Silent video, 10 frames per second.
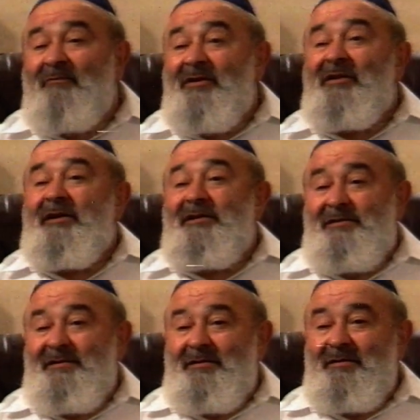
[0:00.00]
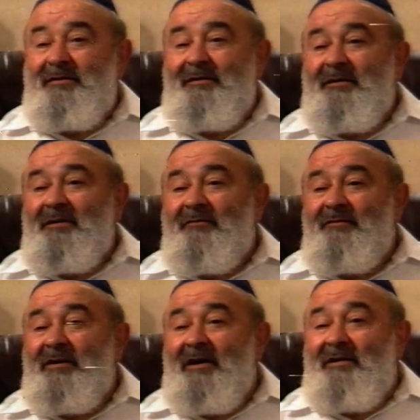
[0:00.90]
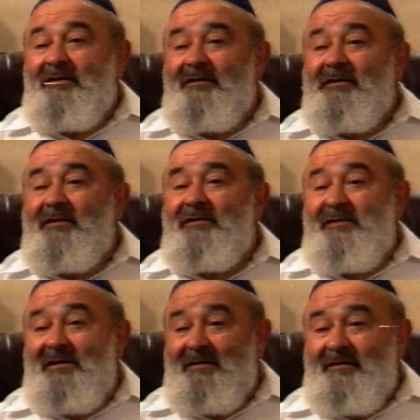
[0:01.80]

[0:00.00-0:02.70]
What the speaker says: Vitez, V-I-T-E-Z,